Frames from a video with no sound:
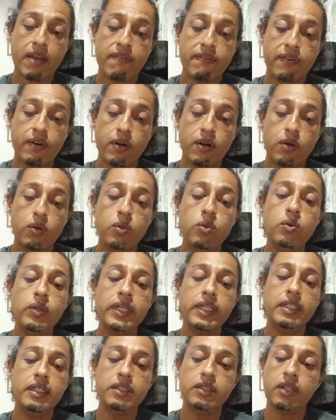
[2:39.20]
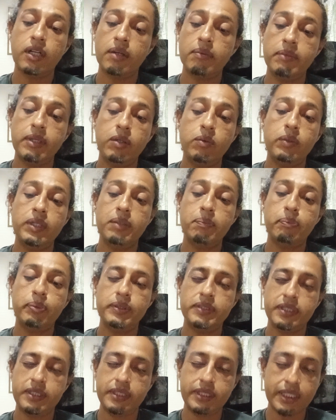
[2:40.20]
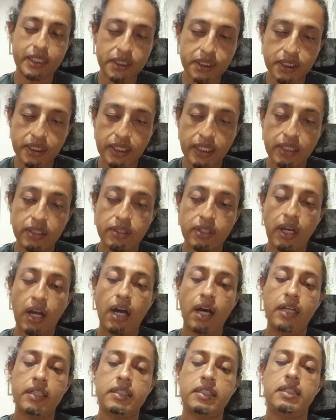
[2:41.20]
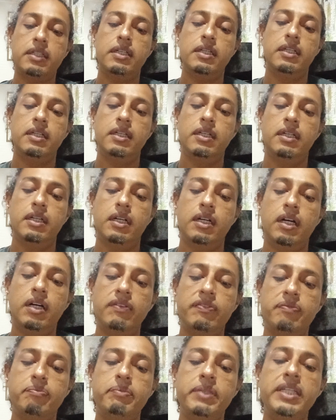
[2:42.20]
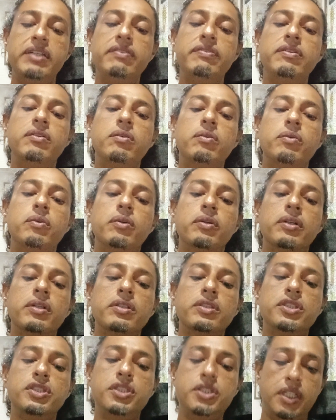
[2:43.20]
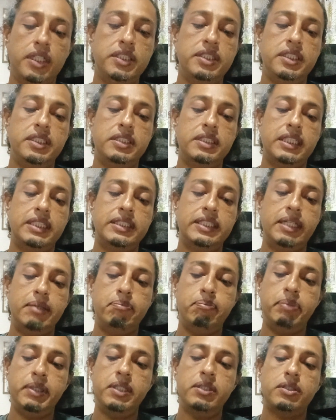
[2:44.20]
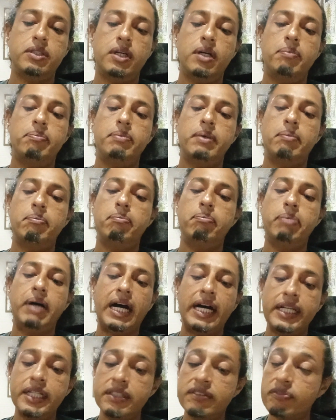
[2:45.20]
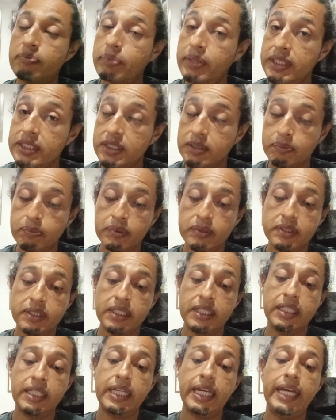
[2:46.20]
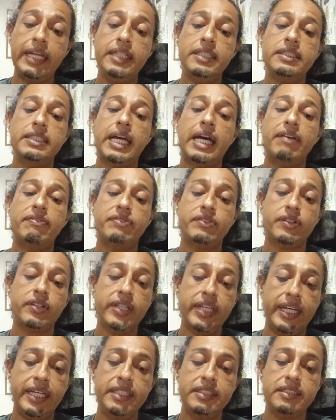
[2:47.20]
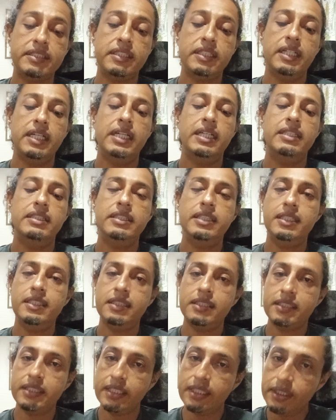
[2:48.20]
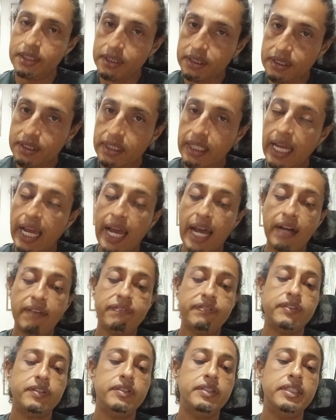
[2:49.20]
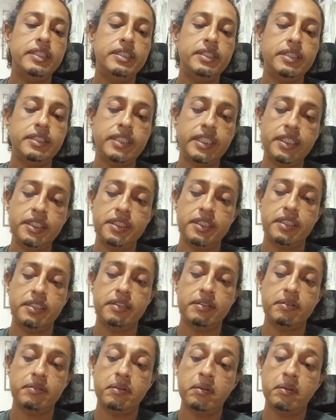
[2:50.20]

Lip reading: For who can determine with precision and thought of medieval royal judges as they built up a body of principles in case after case, decision after decision?